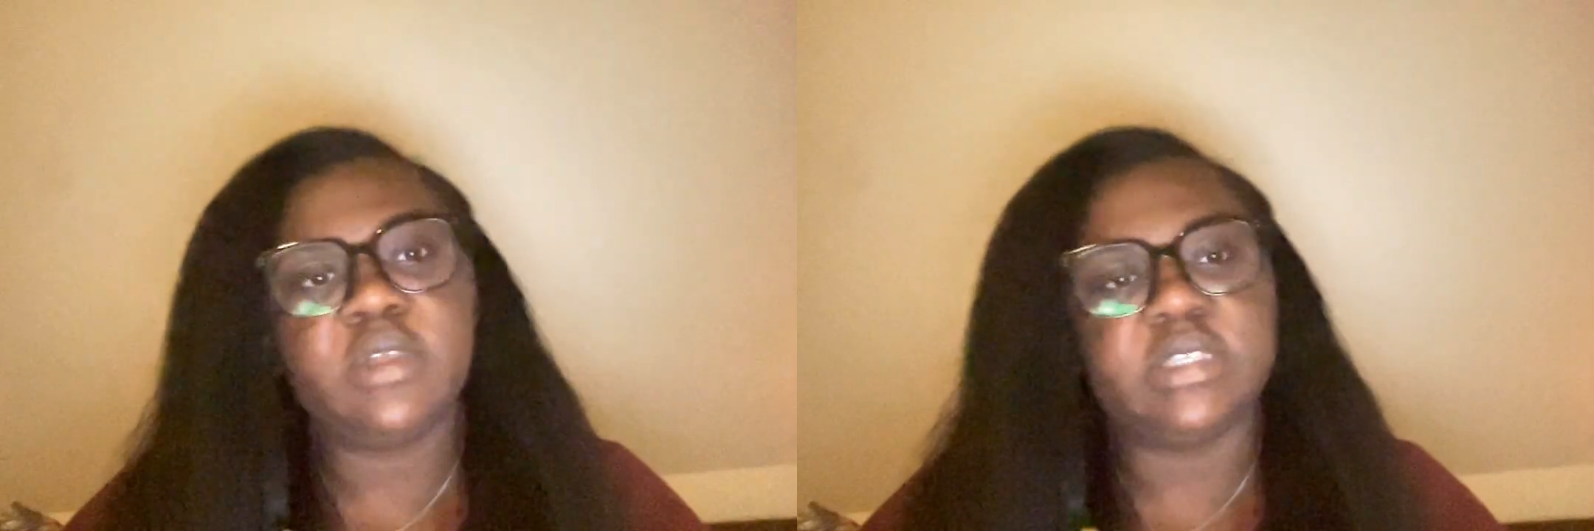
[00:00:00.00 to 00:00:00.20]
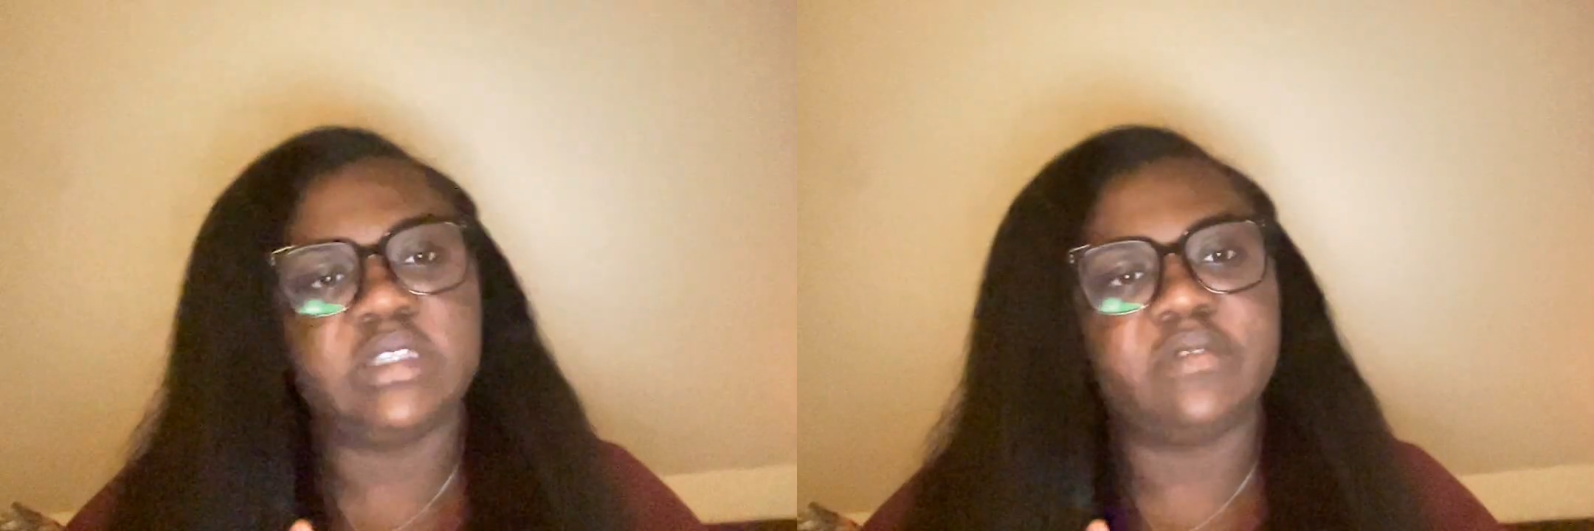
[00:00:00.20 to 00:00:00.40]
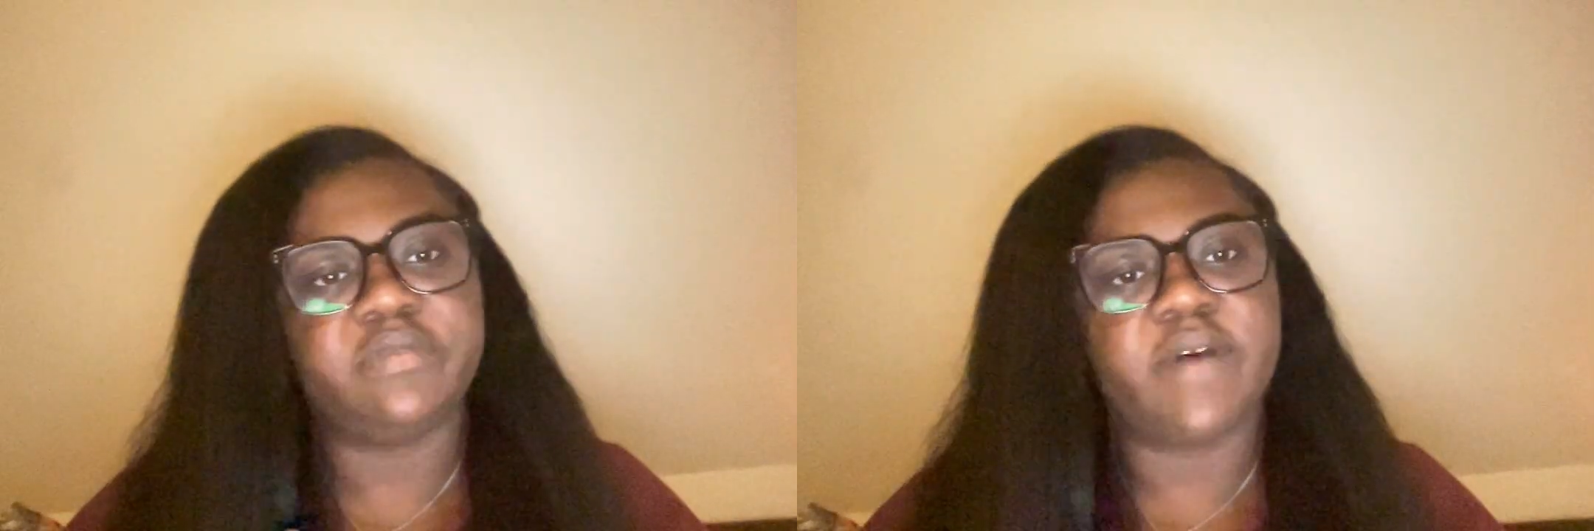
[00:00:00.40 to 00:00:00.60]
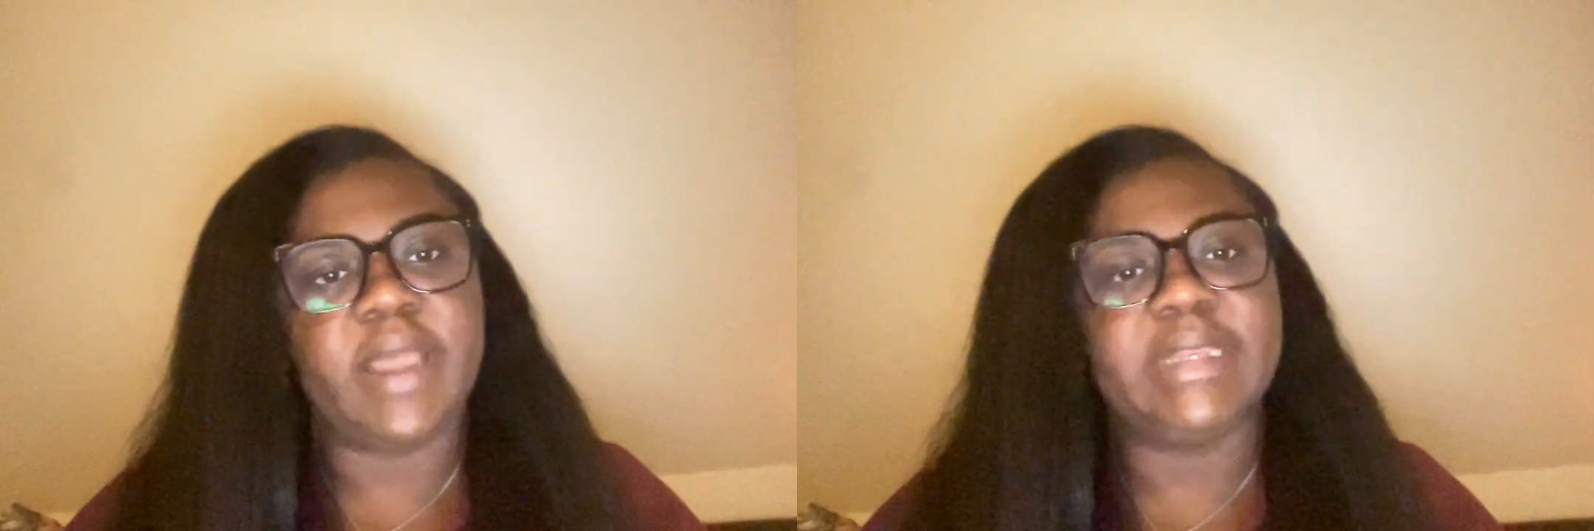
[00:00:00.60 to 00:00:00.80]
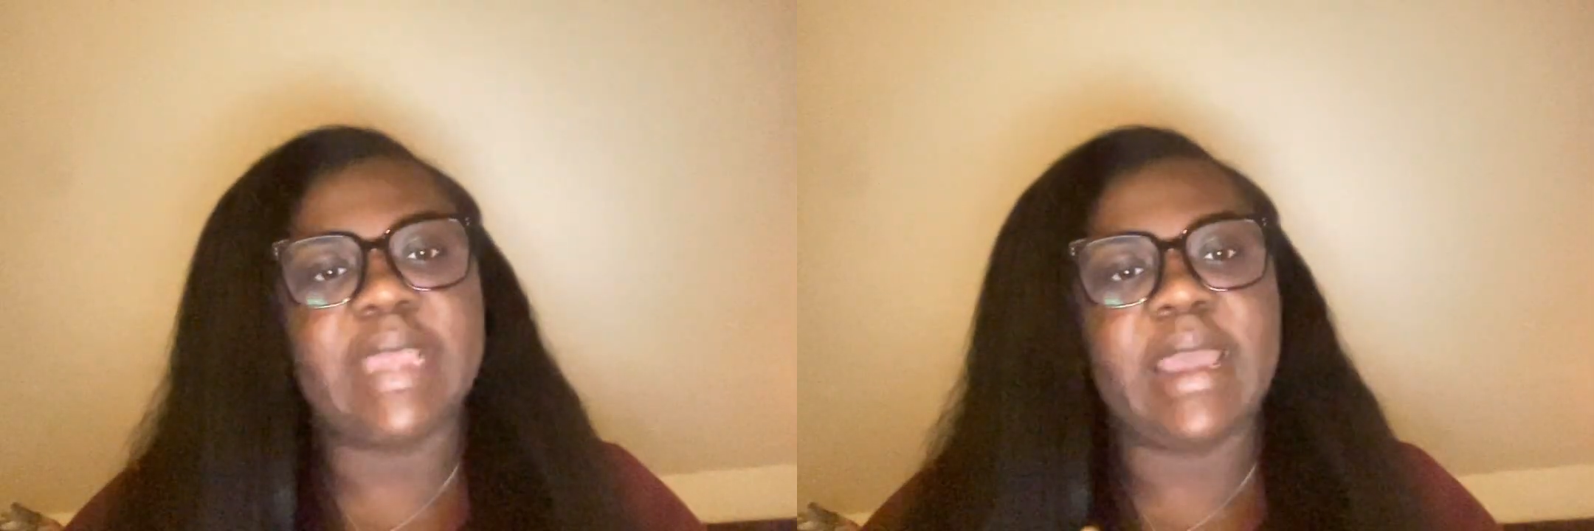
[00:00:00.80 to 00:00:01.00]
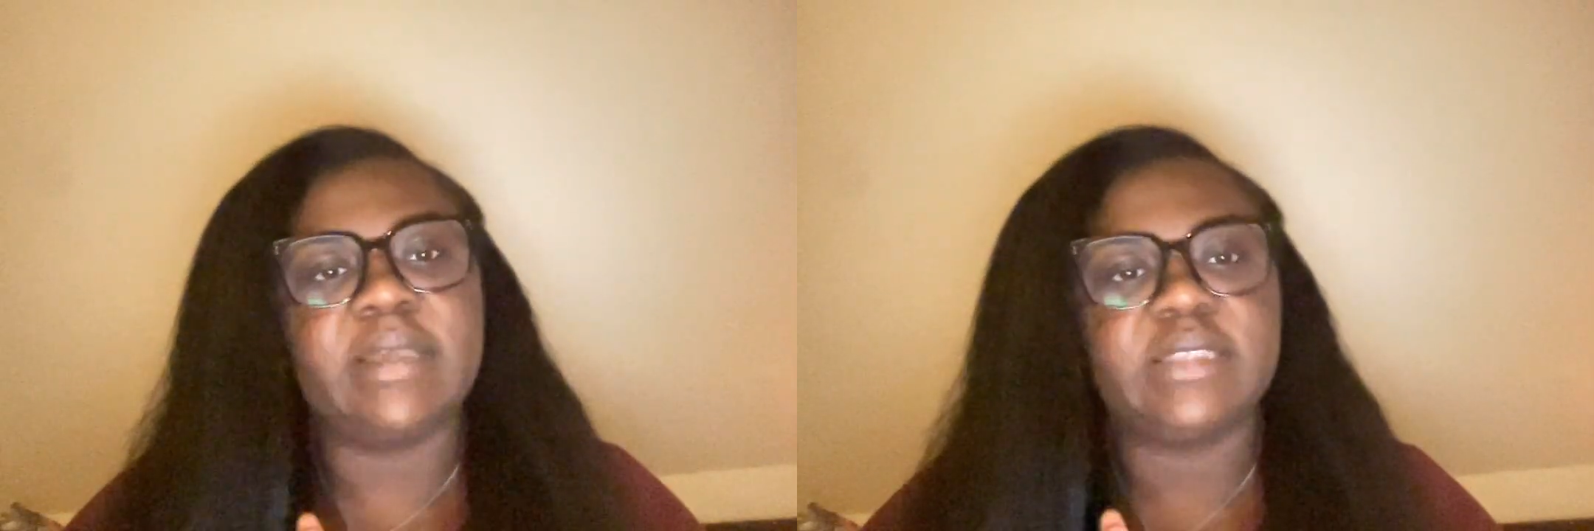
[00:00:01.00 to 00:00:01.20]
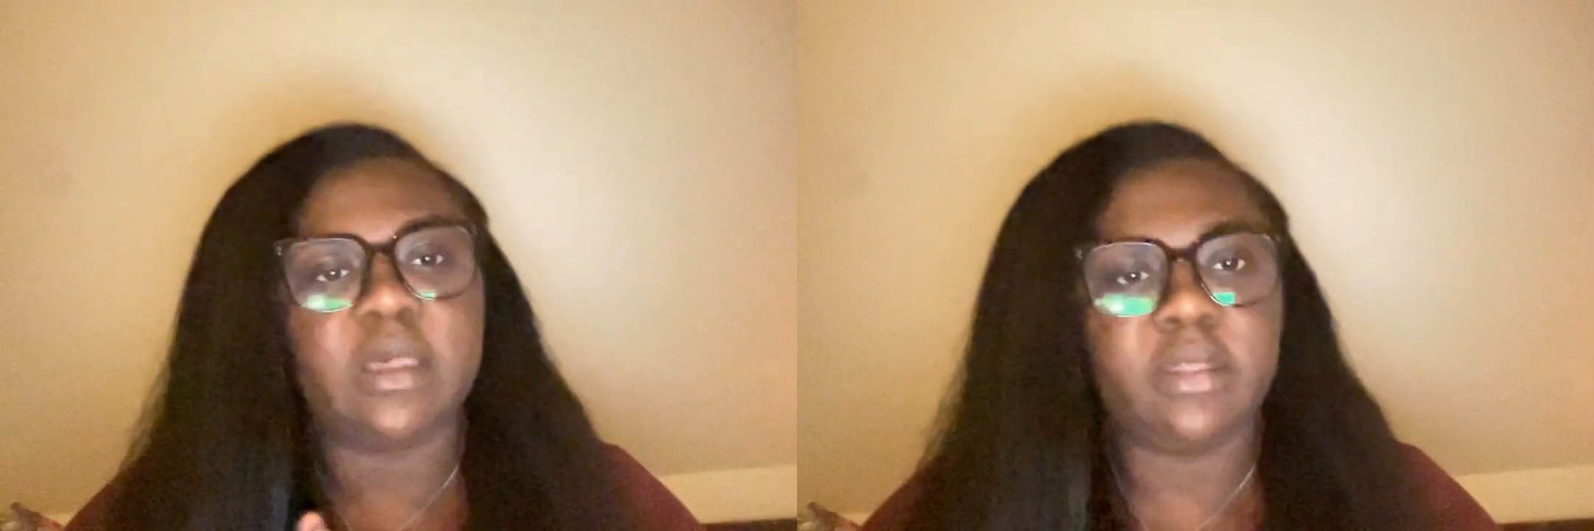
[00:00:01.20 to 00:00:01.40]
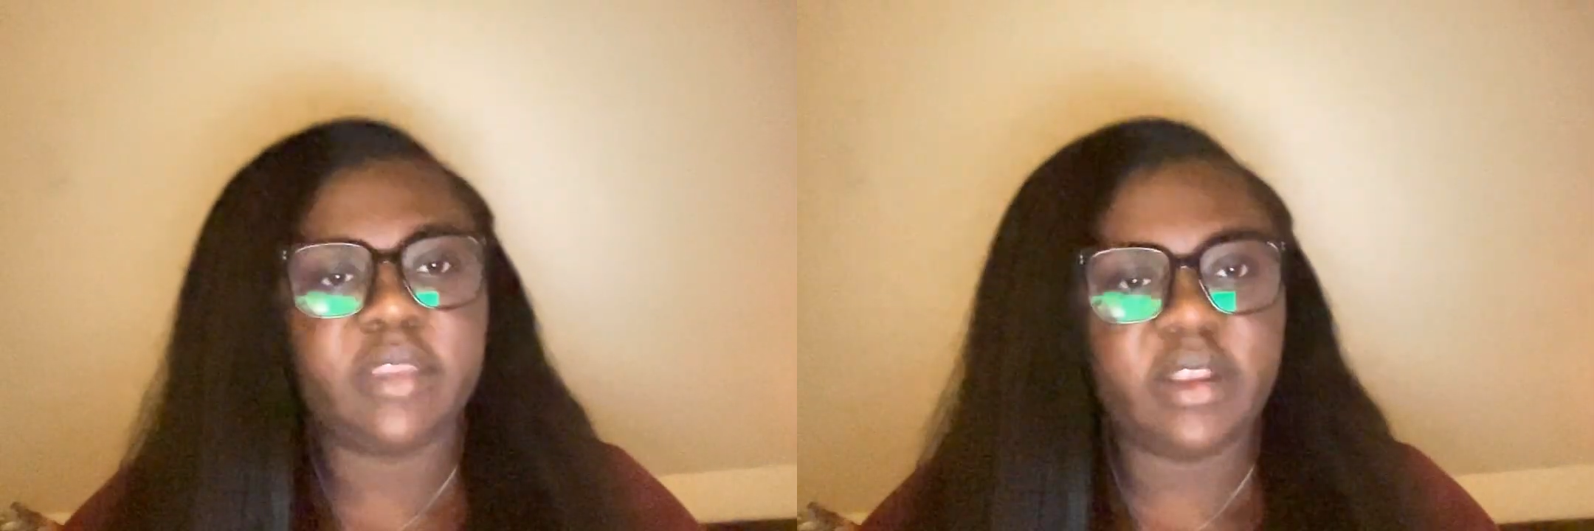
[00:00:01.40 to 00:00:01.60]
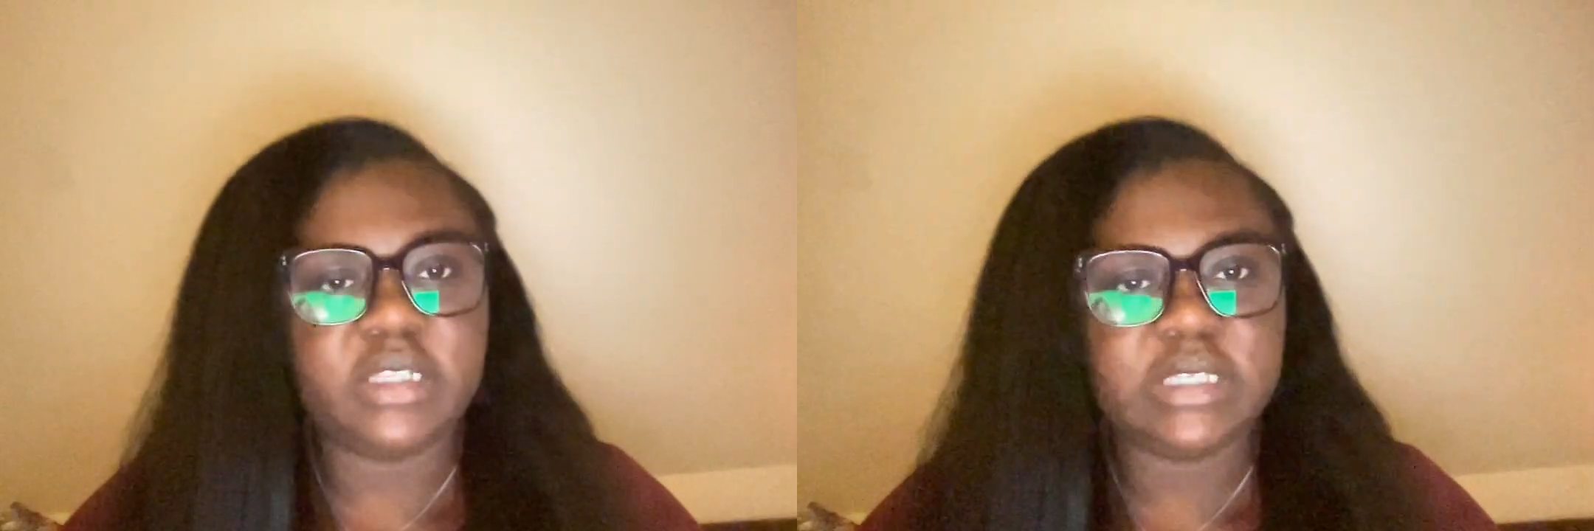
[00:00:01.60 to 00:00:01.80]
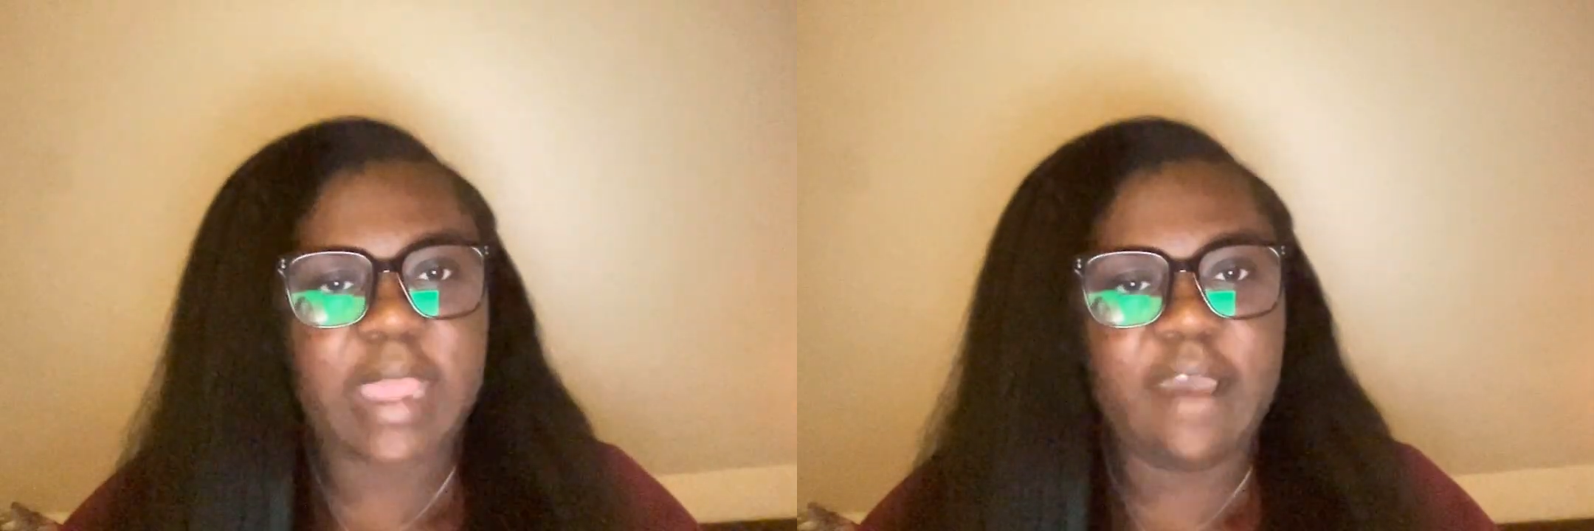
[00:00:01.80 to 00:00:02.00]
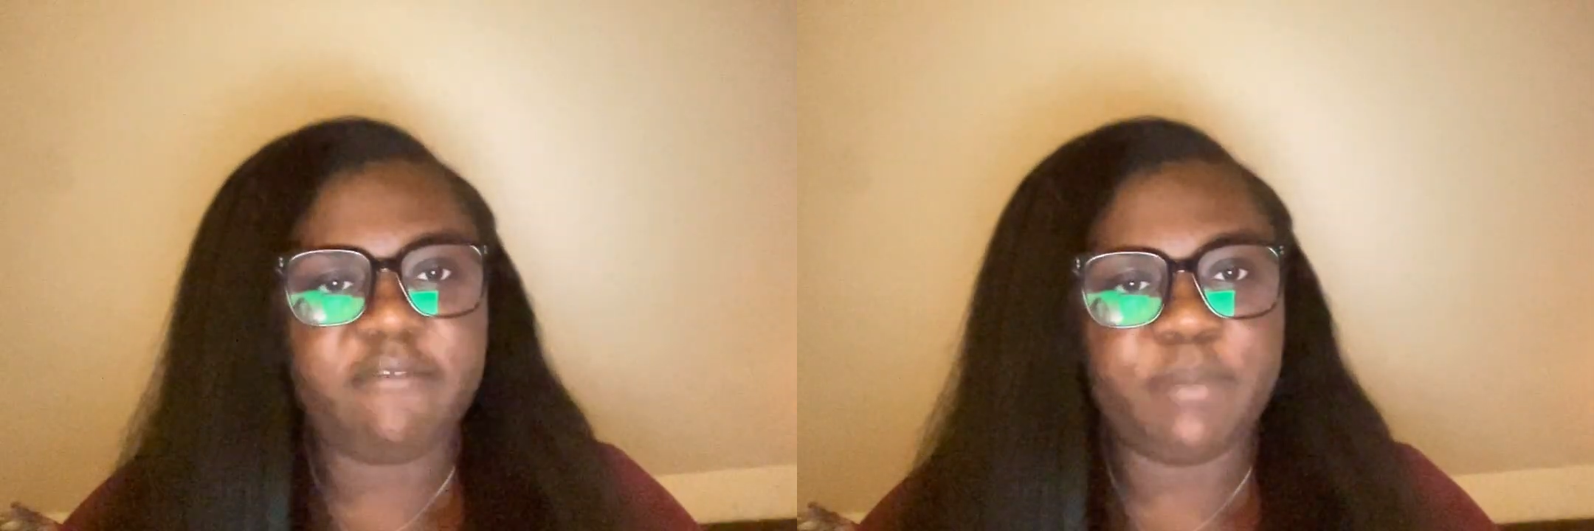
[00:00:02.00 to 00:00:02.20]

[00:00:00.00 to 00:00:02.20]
is defined as healthcare staff